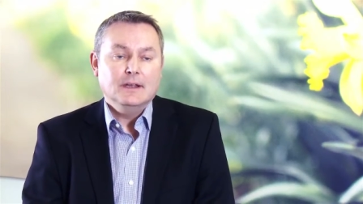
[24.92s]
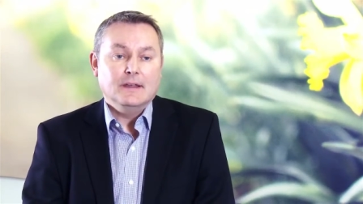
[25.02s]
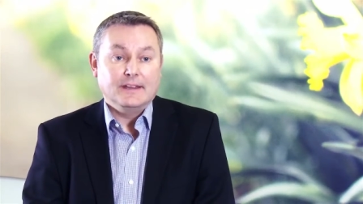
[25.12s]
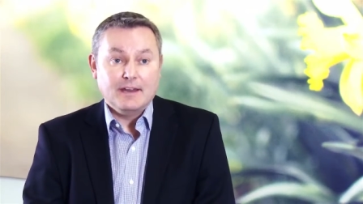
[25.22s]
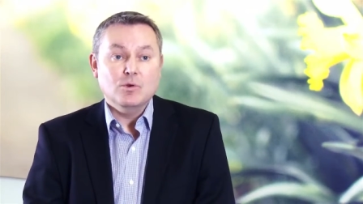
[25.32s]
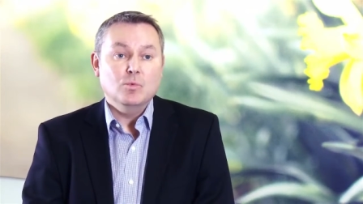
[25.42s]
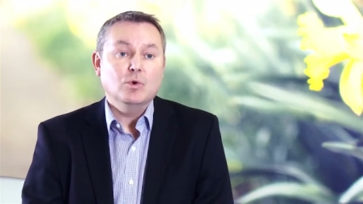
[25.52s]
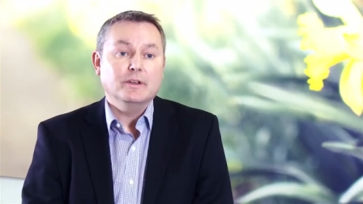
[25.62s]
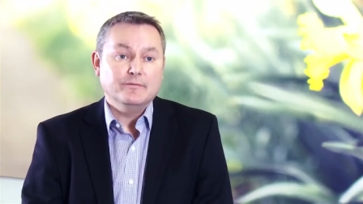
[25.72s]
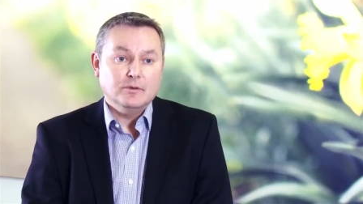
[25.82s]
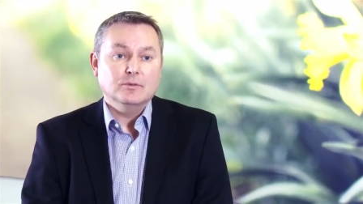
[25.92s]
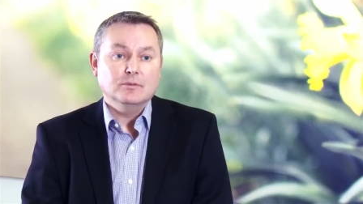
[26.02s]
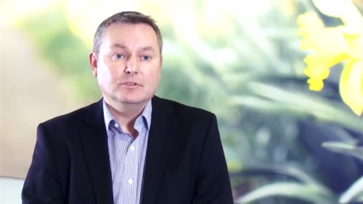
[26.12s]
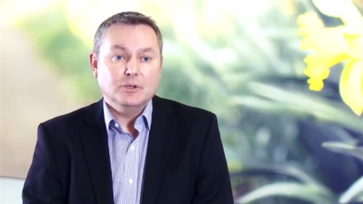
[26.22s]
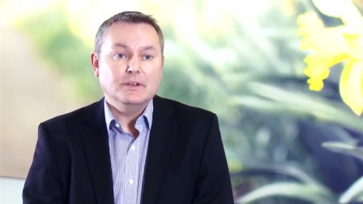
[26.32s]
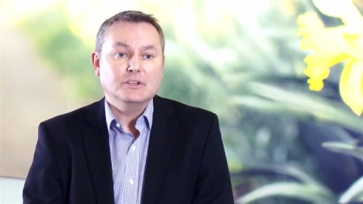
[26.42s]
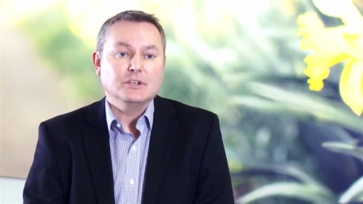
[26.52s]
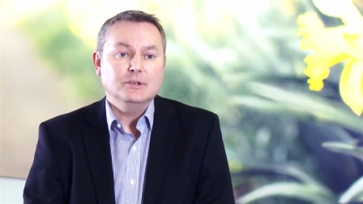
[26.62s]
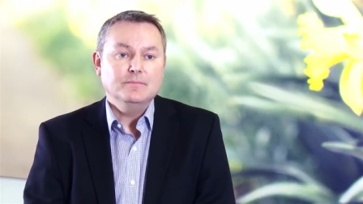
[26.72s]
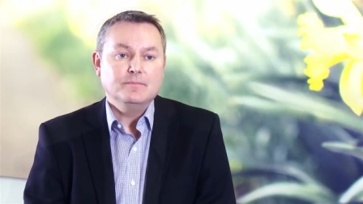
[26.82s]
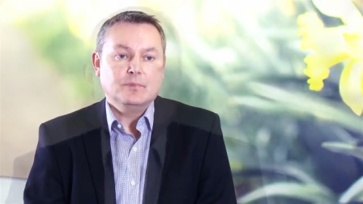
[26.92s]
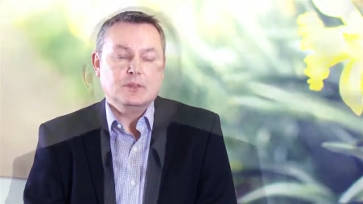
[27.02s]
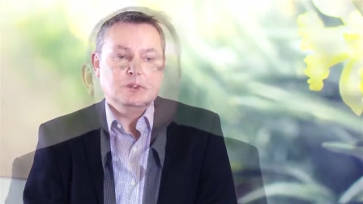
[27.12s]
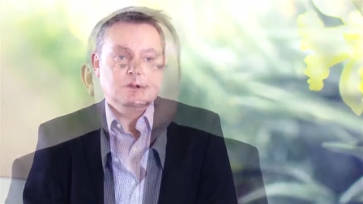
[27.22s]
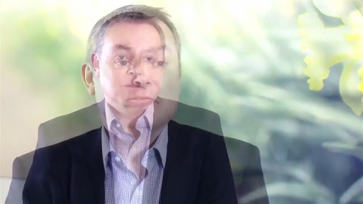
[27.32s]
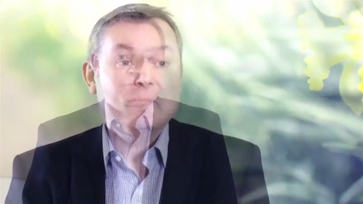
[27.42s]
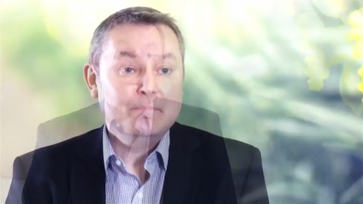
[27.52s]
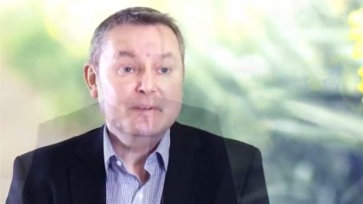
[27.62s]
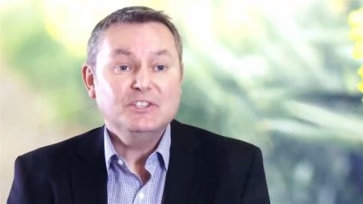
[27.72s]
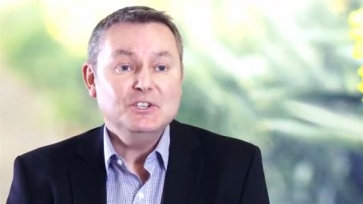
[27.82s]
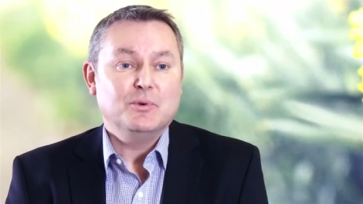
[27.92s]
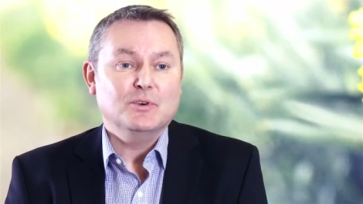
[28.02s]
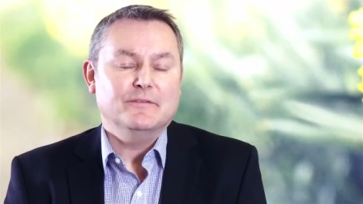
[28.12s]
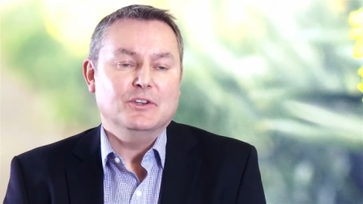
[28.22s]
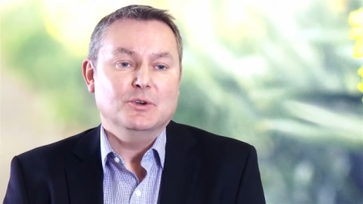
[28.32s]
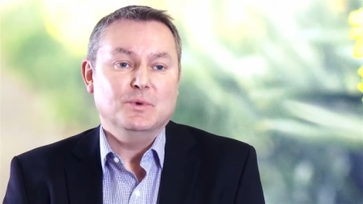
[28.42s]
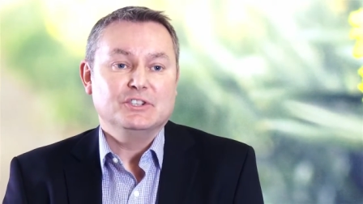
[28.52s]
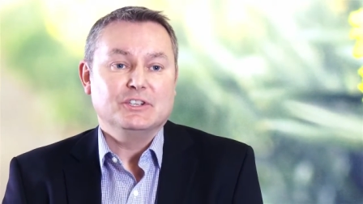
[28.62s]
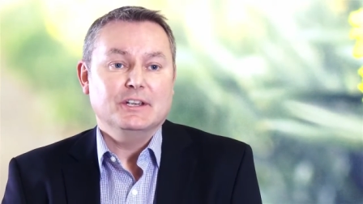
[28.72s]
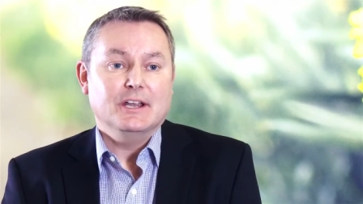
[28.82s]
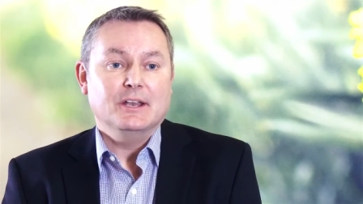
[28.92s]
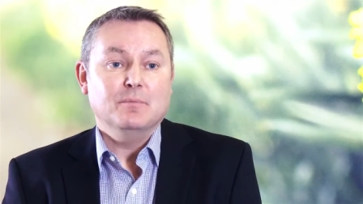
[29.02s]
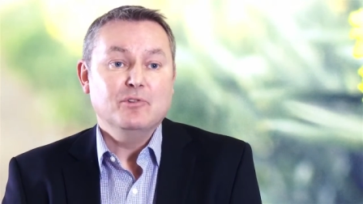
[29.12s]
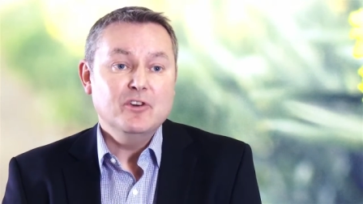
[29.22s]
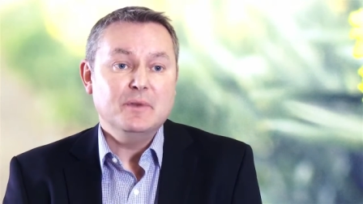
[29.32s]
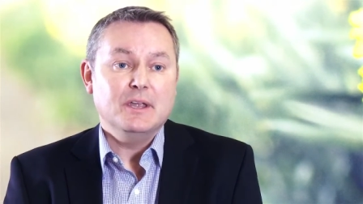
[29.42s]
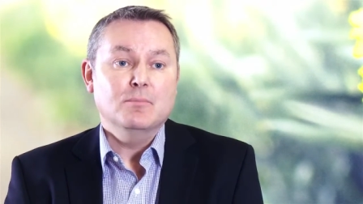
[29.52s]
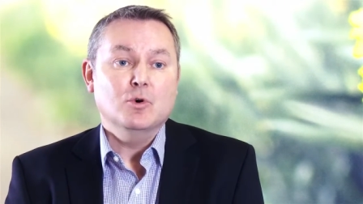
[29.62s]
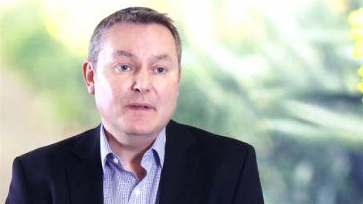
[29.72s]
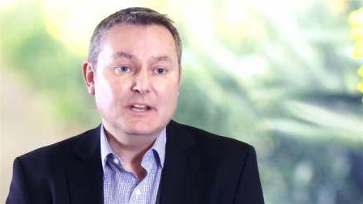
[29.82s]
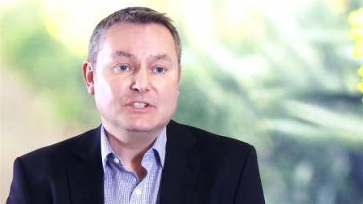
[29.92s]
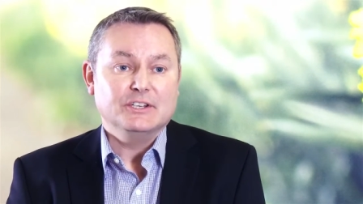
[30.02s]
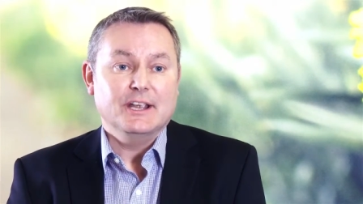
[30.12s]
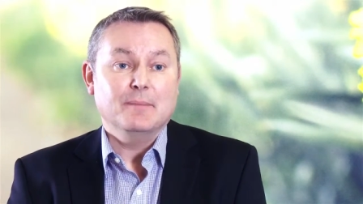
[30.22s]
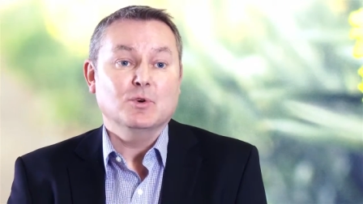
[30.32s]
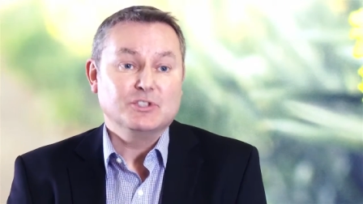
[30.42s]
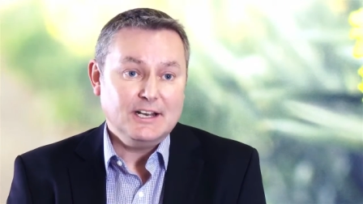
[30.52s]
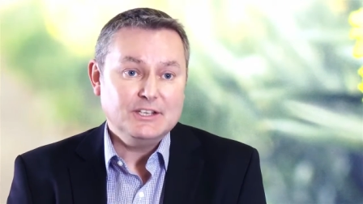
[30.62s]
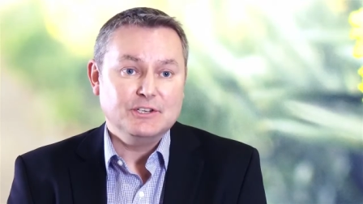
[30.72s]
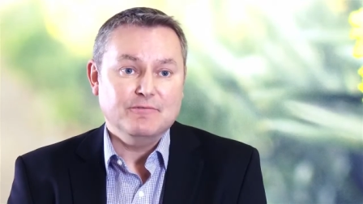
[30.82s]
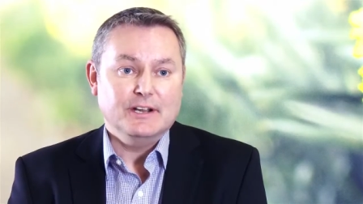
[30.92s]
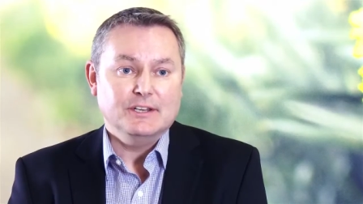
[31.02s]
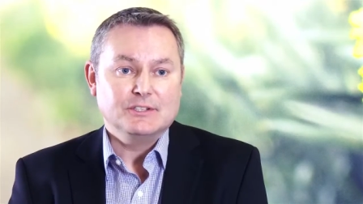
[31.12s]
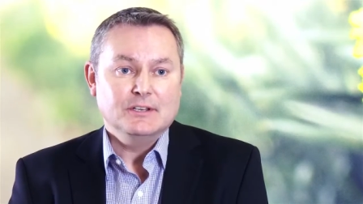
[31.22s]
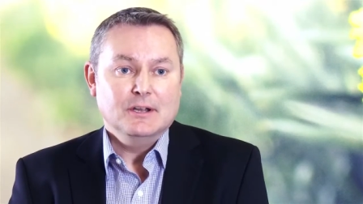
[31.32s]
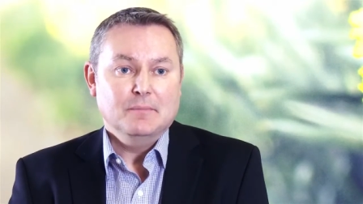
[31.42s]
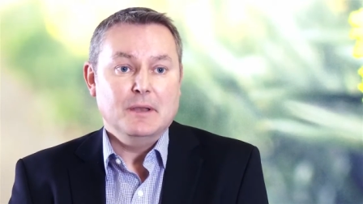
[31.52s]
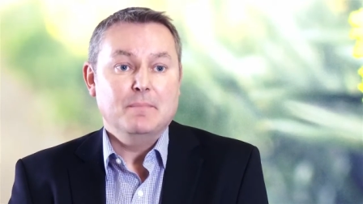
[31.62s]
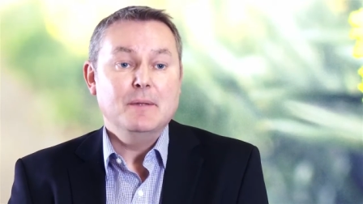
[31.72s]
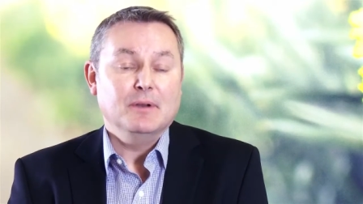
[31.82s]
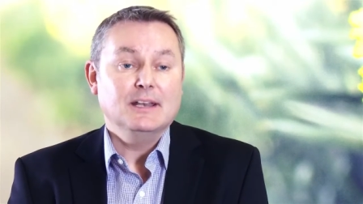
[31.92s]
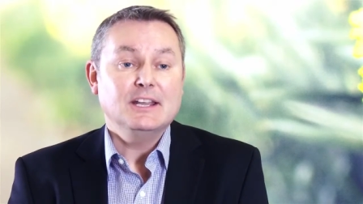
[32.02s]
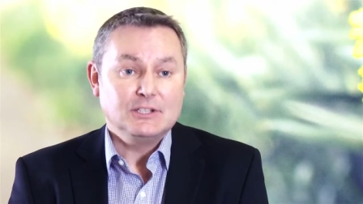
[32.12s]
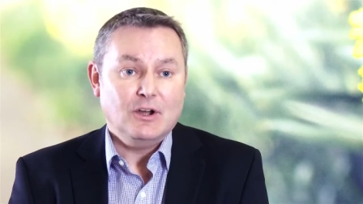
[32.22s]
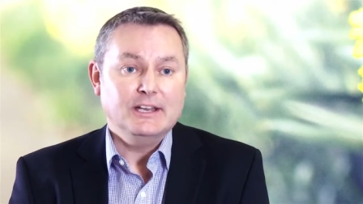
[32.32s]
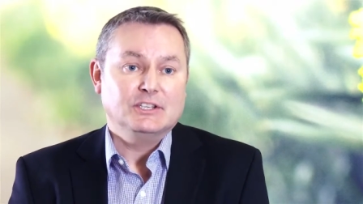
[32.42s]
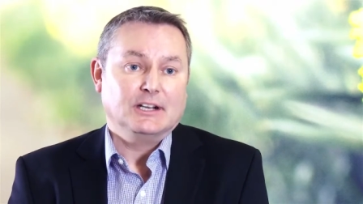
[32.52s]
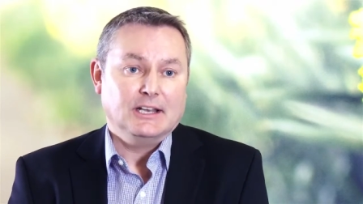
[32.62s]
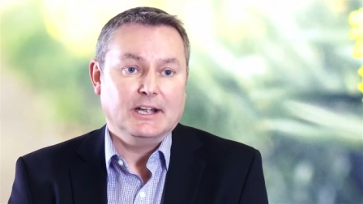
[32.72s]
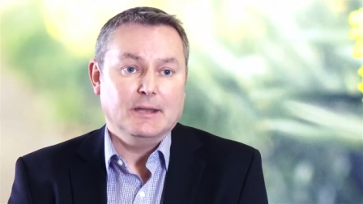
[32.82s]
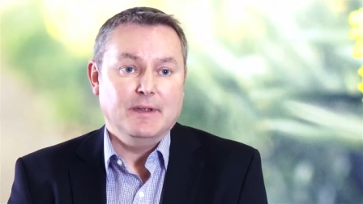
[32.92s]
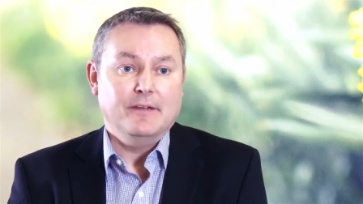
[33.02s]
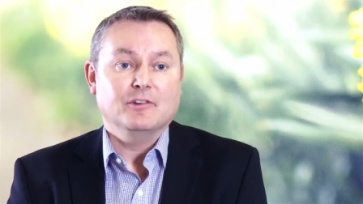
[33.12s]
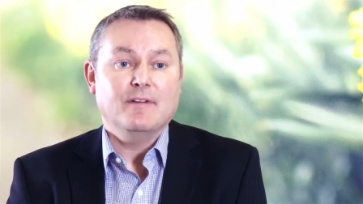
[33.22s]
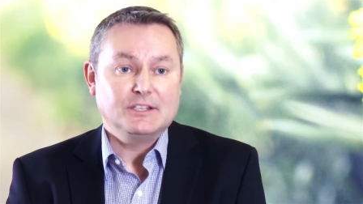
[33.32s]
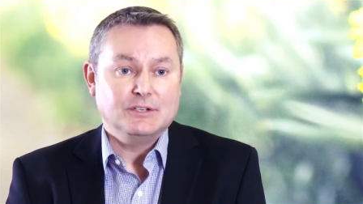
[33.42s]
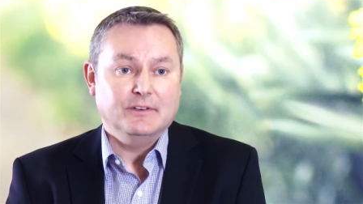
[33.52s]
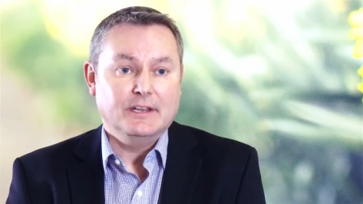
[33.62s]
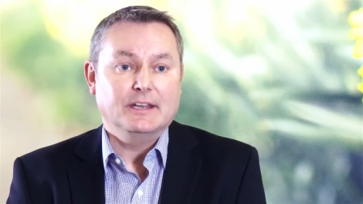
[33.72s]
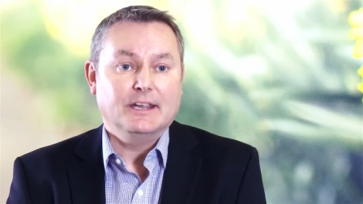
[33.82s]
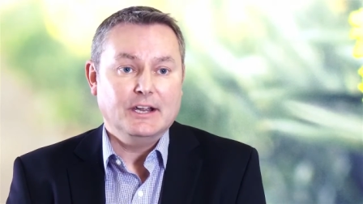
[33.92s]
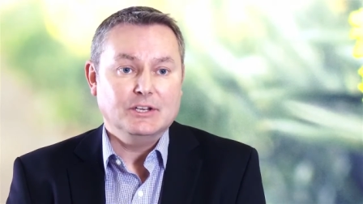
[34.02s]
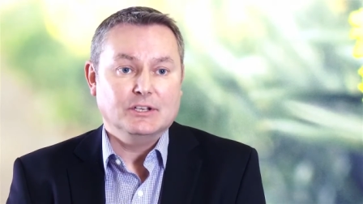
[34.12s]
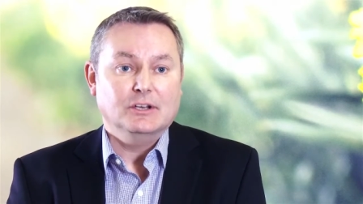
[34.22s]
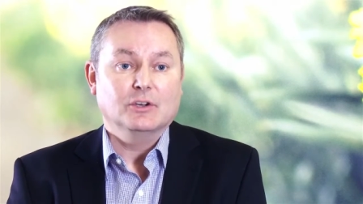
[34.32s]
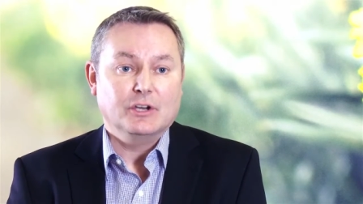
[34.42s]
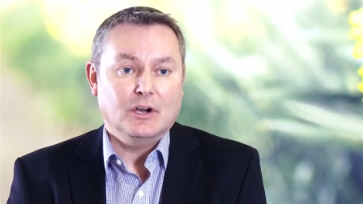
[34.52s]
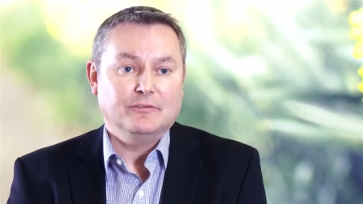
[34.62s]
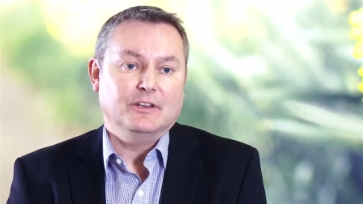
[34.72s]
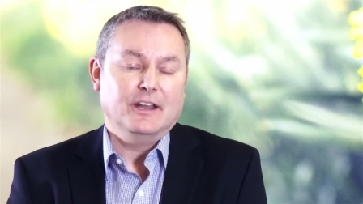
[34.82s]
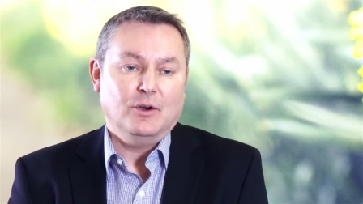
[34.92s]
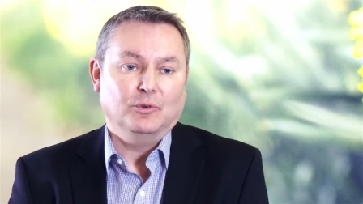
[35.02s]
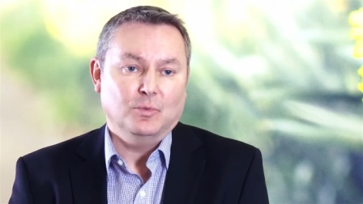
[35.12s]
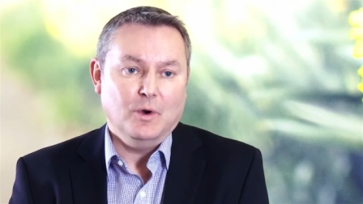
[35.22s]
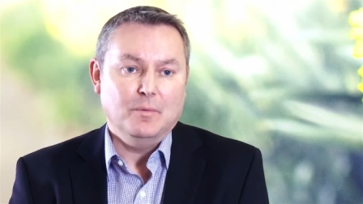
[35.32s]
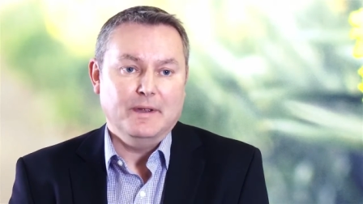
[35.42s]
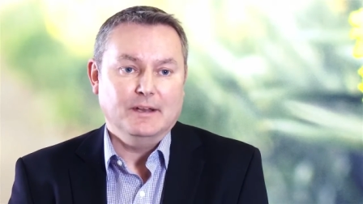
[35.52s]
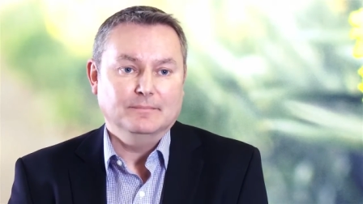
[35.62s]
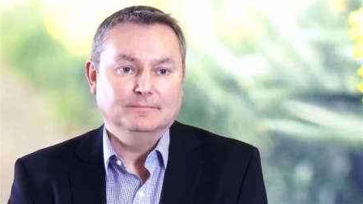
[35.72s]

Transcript: They get rewarded for doing so. So from a business point of view, we see an improvement in morbidity and mortality rates, meaning people are less likely to claim if they're actively engaging in looking after their health and well-being.